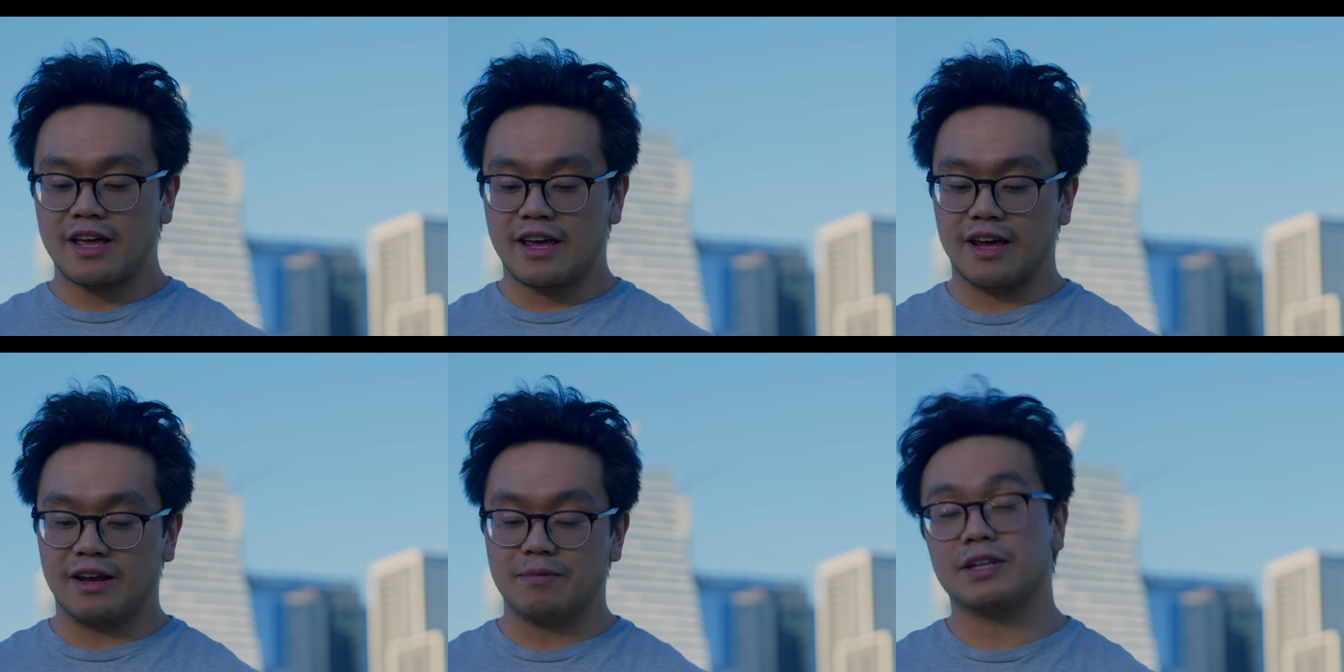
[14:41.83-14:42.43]

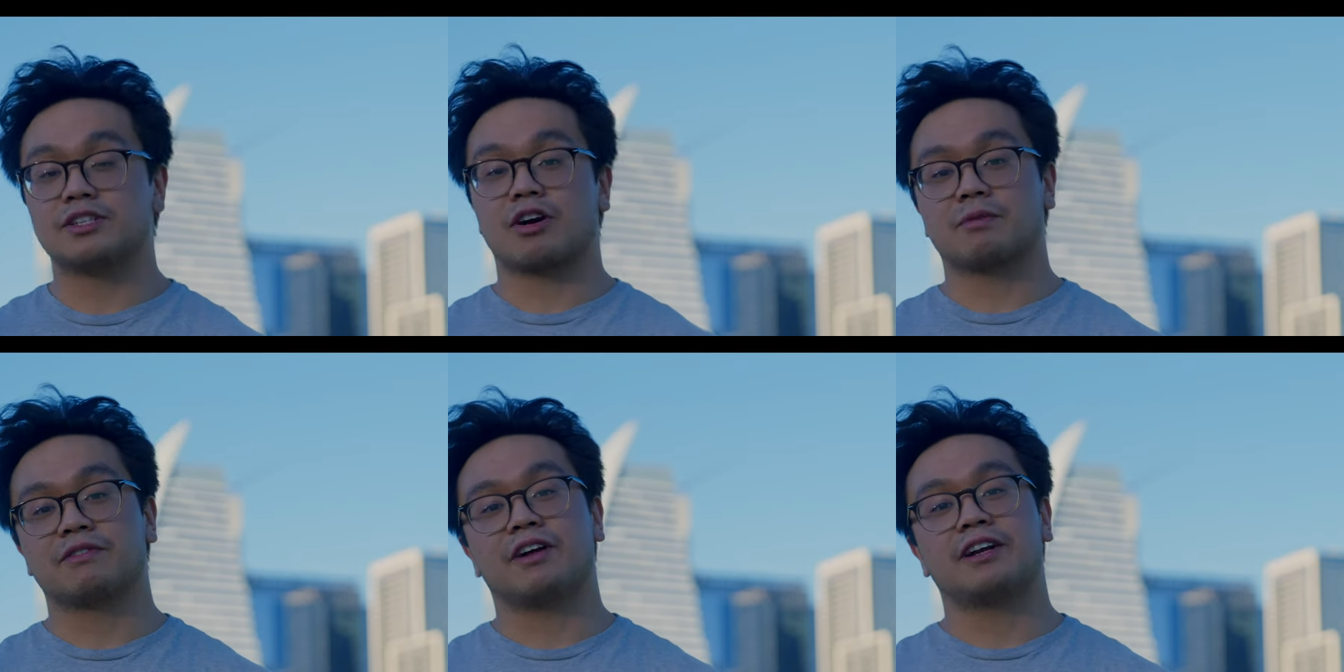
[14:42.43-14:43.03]
And me and Jared are
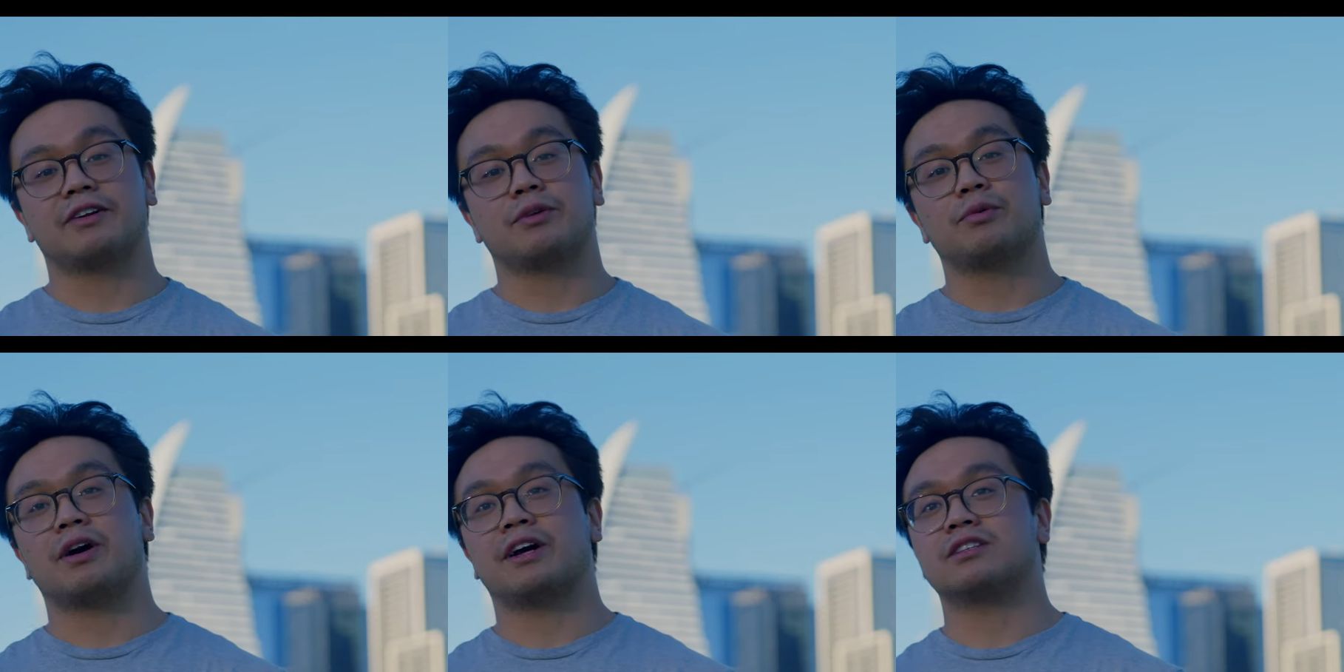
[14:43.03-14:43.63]
gonna be flying down to
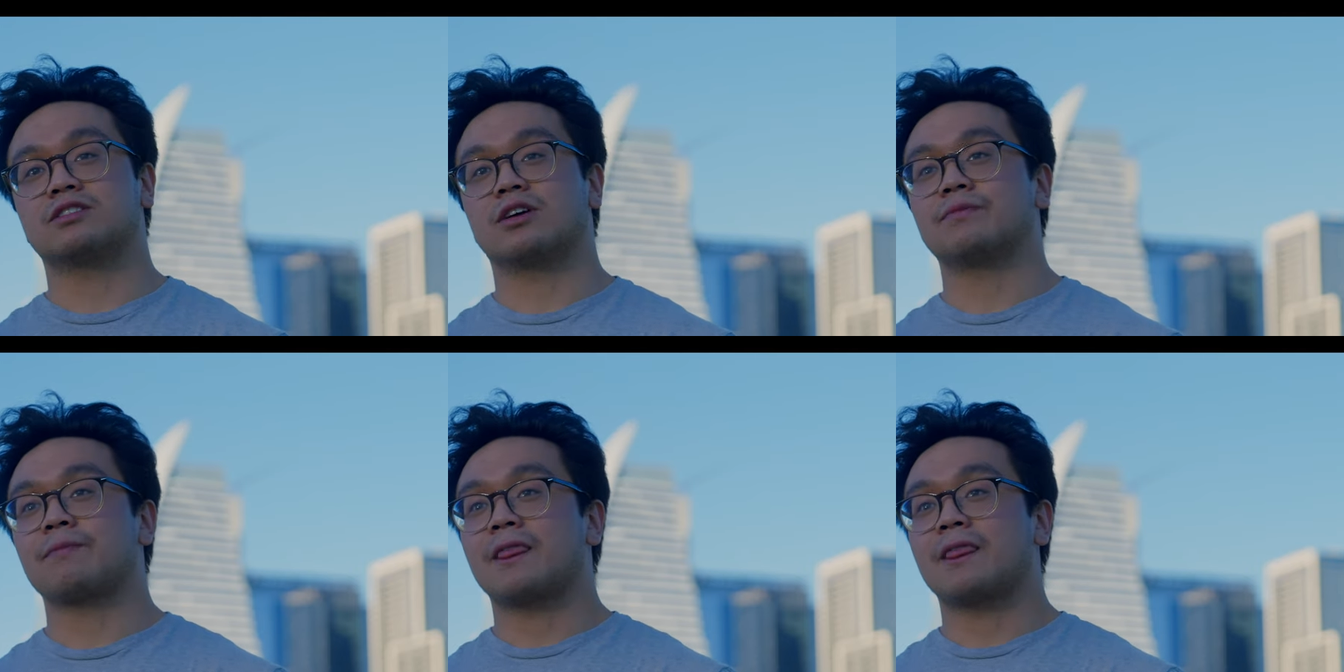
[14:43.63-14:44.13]
Hawaii, so